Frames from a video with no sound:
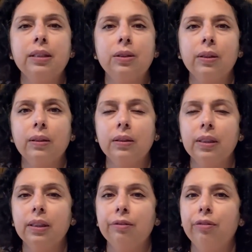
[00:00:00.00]
struggles
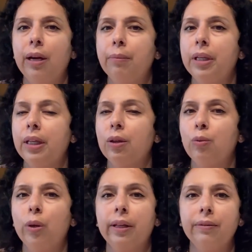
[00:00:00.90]
in the family, or
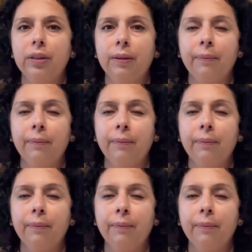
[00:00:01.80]
whatever